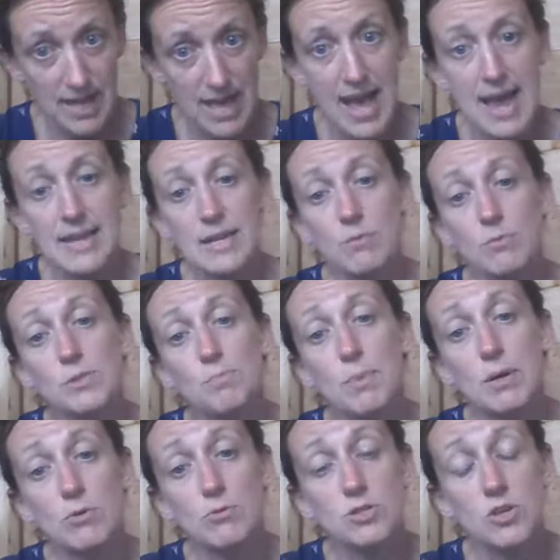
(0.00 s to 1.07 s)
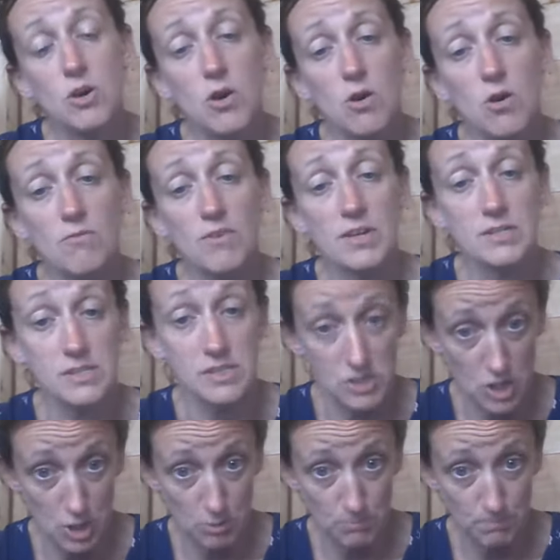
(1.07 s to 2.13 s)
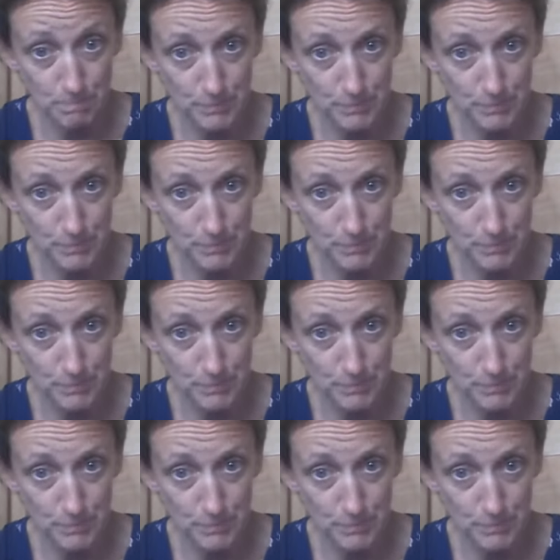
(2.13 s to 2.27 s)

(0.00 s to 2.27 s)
and it was built out of stone.